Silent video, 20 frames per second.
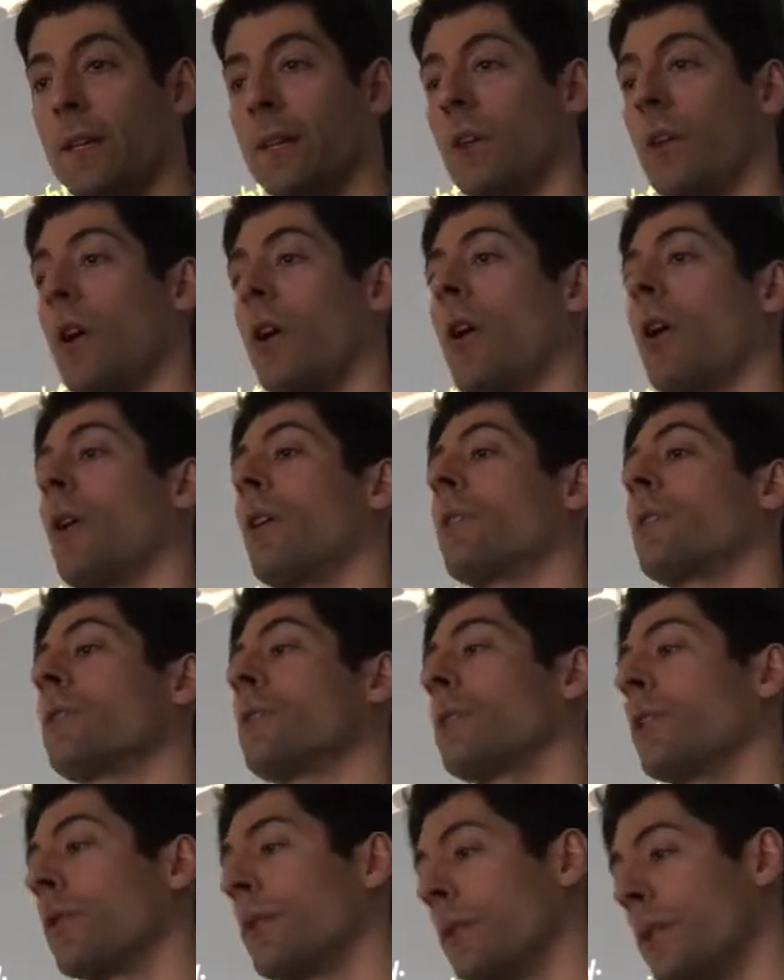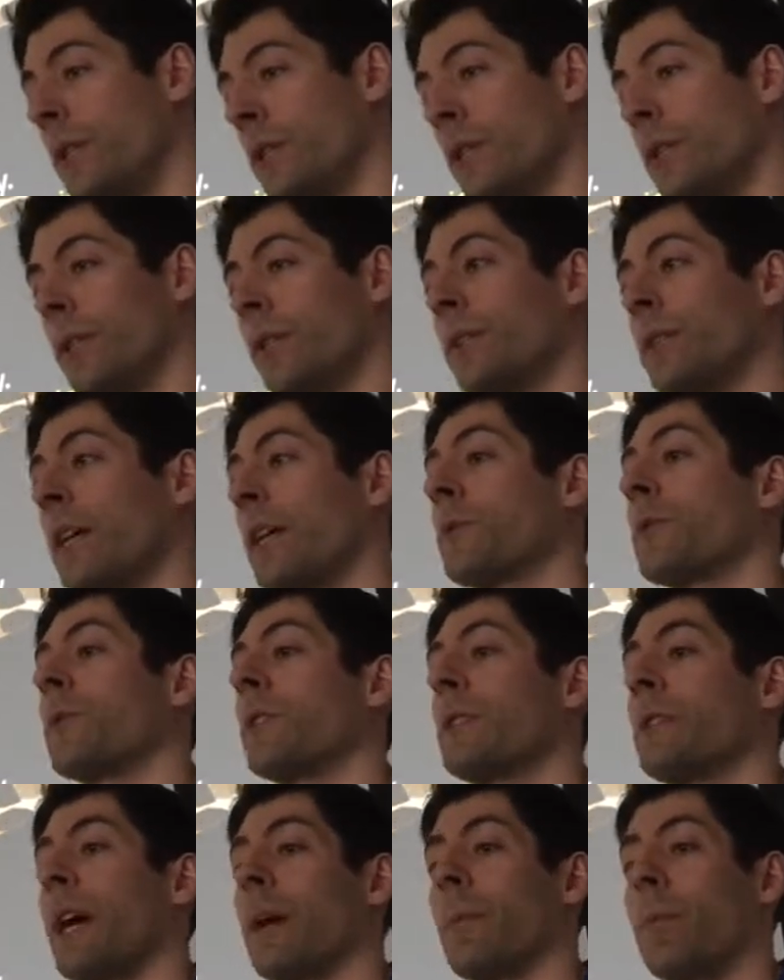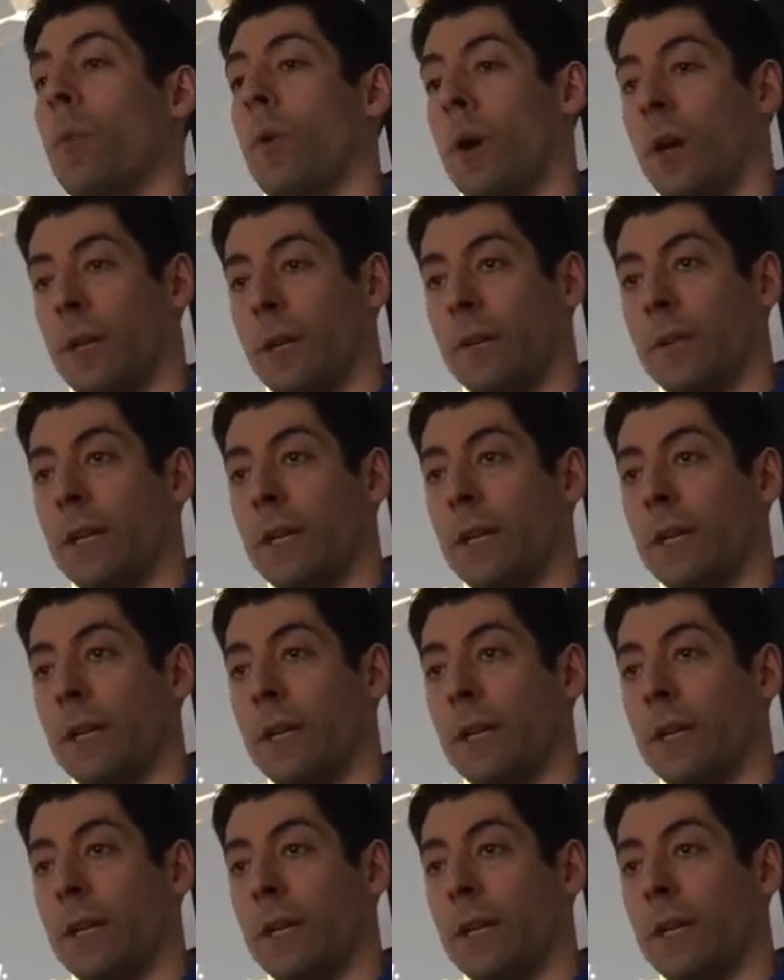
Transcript: long, slow distance. That's what the type 1.